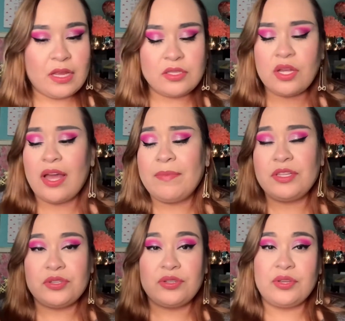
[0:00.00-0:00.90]
So I've
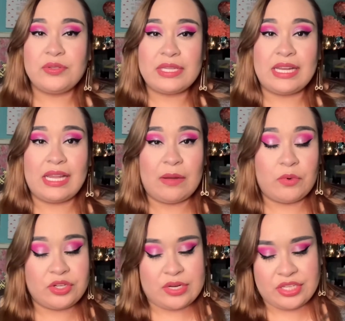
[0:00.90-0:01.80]
been using a lot
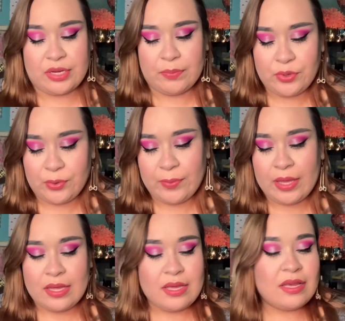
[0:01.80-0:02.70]
more dry shampoo.
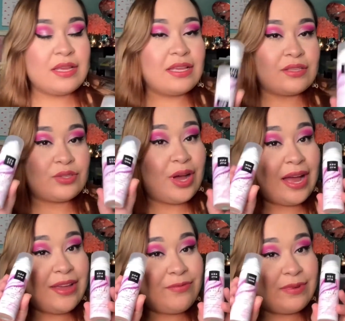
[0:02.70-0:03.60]
So
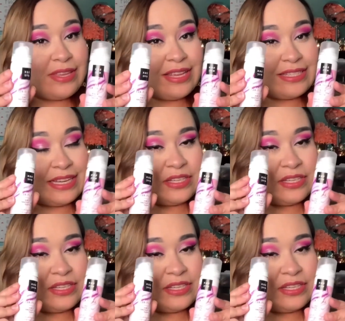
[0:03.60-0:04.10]
I am really excited